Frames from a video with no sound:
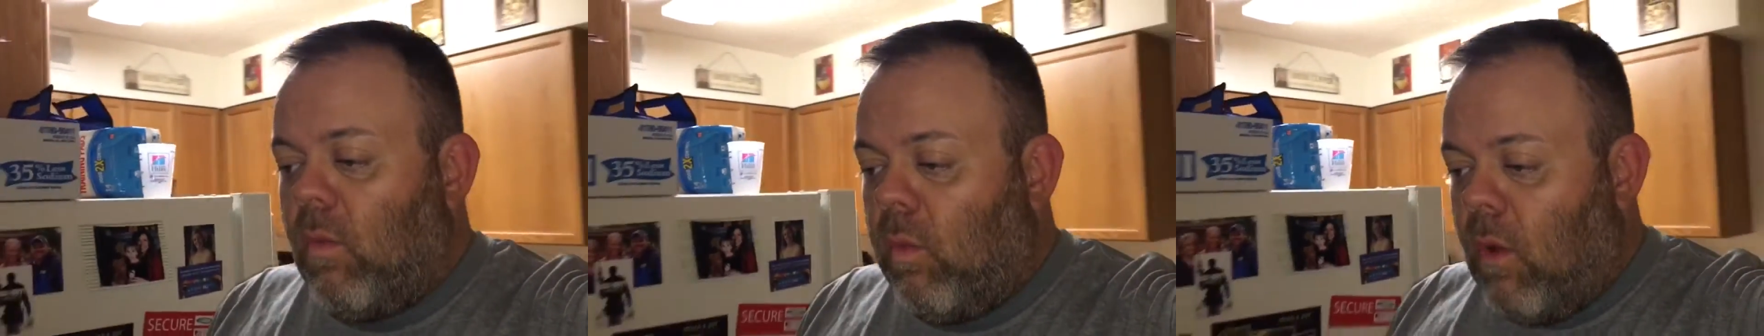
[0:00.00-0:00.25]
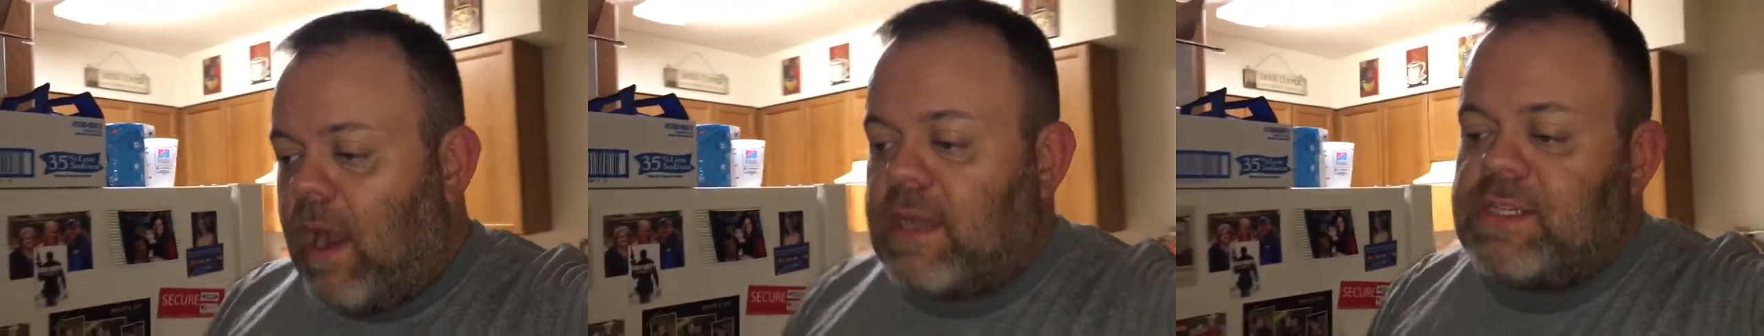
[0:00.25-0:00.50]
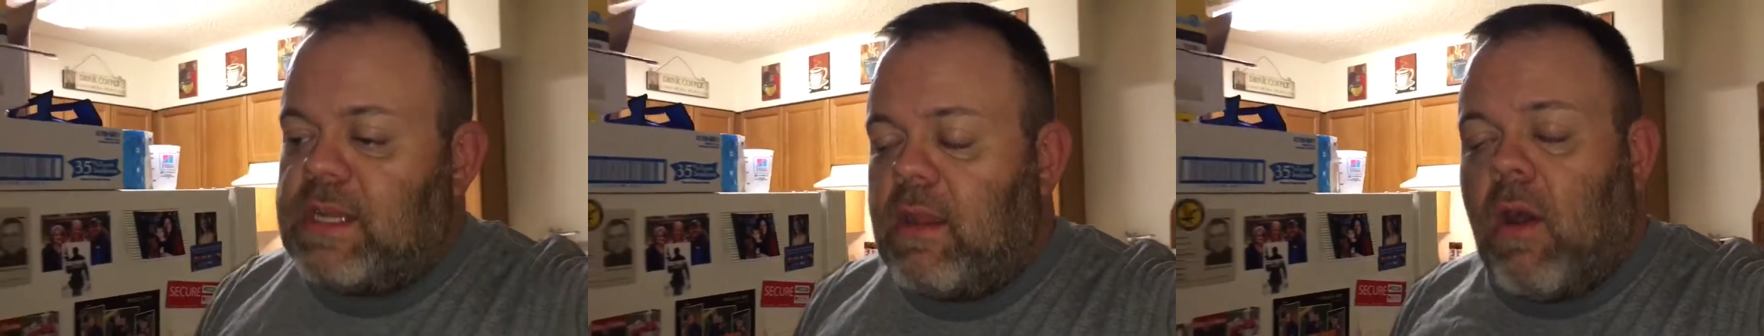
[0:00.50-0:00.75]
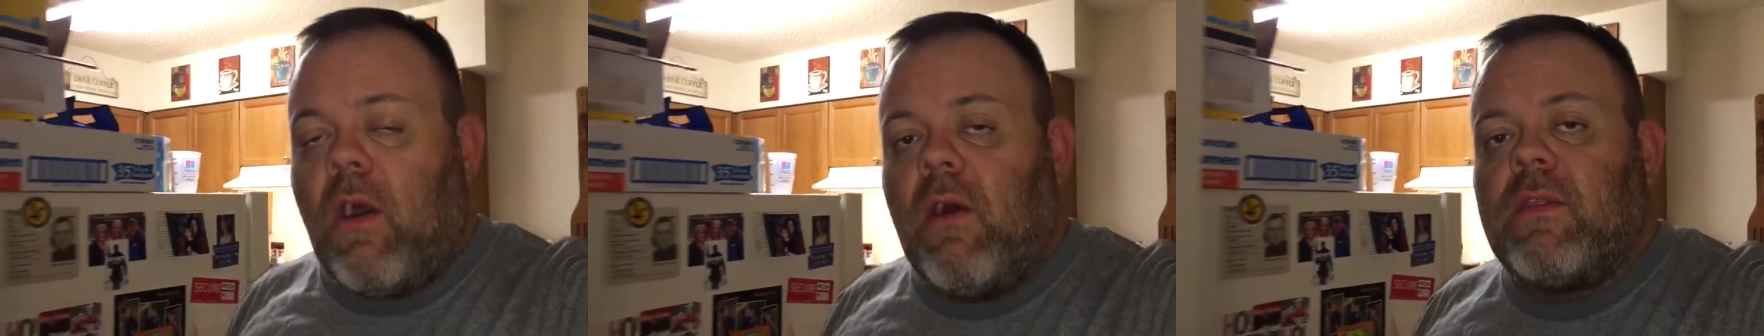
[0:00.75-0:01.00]
watching
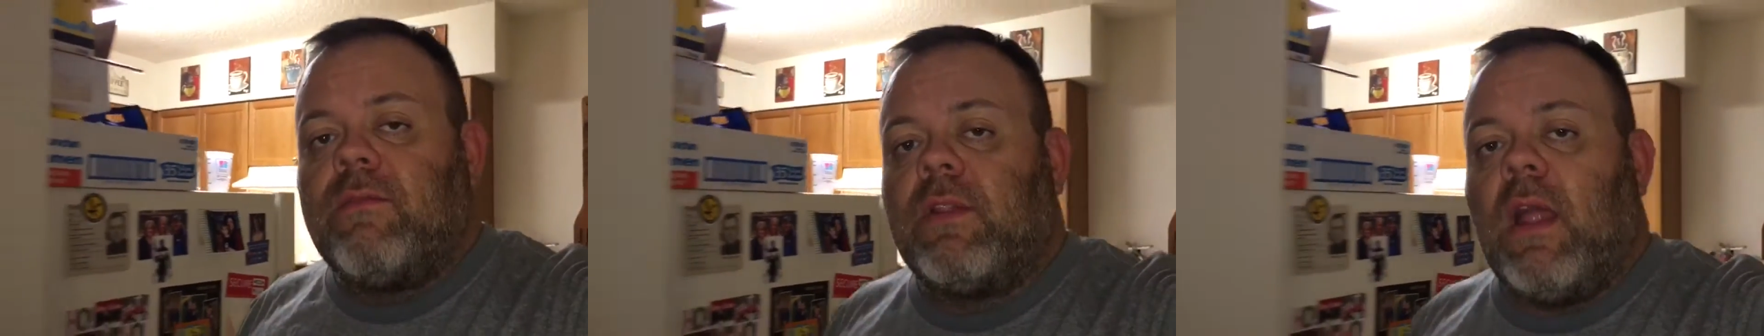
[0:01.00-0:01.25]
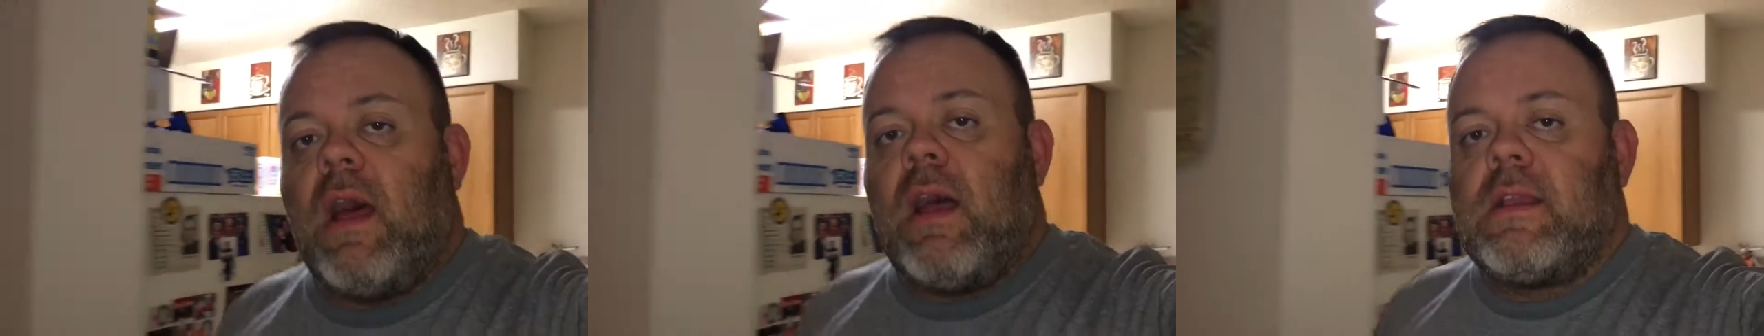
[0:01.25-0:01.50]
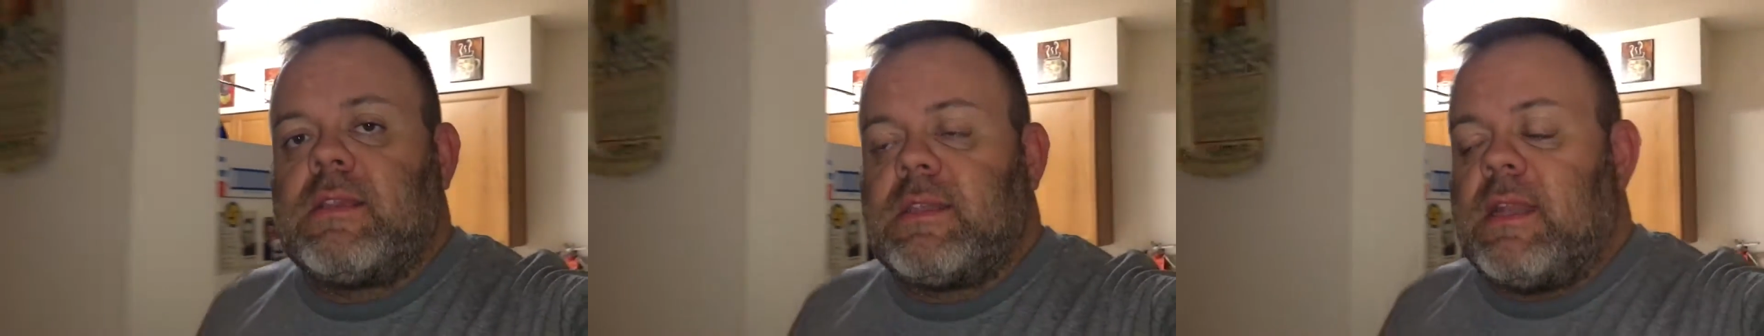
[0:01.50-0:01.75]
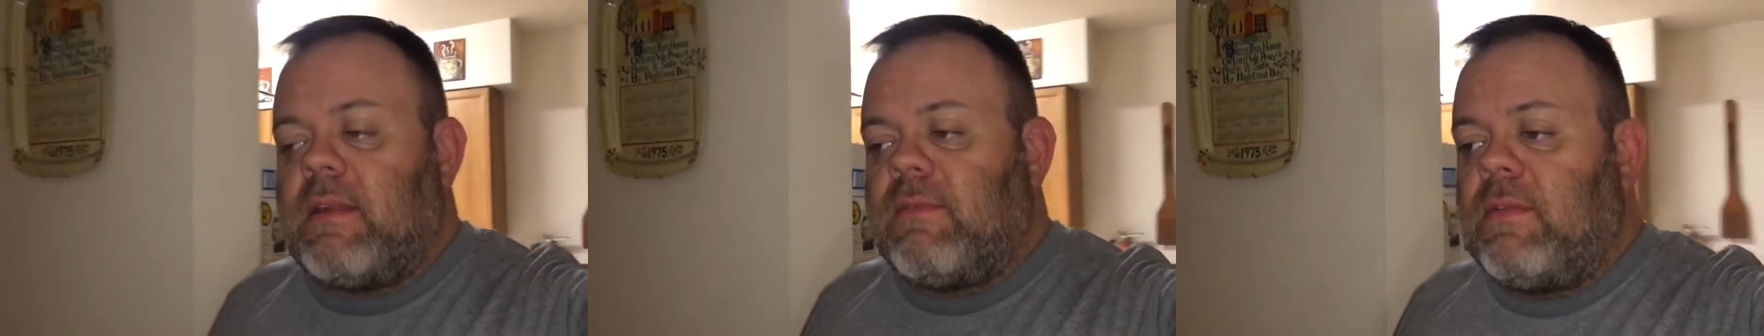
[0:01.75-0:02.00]
all the vlogs
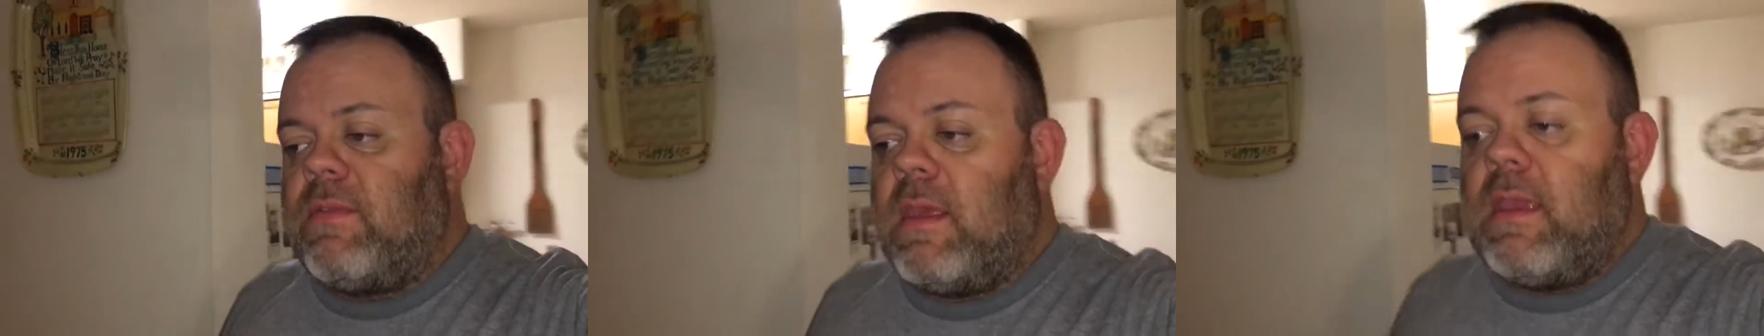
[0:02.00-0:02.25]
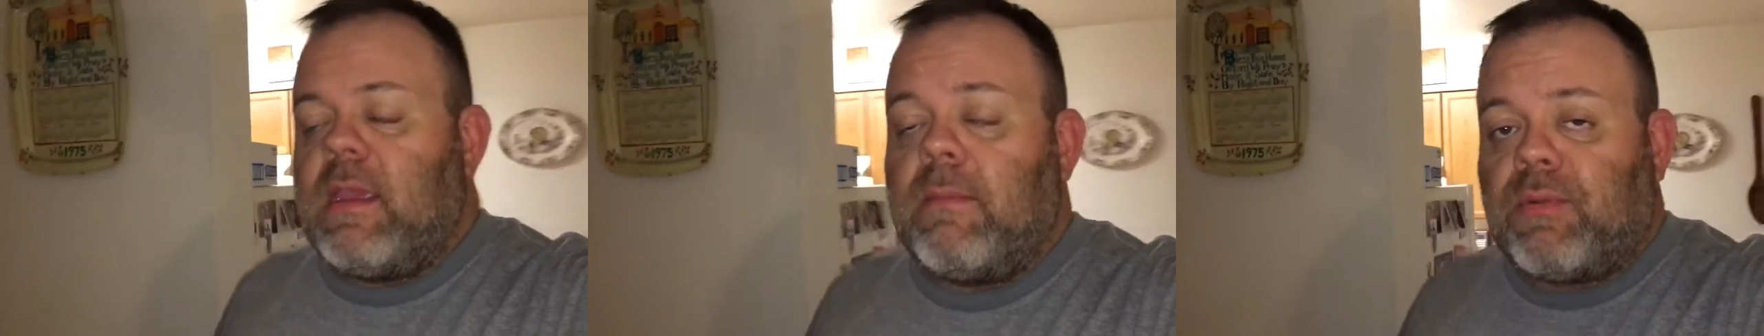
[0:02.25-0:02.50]
and everything.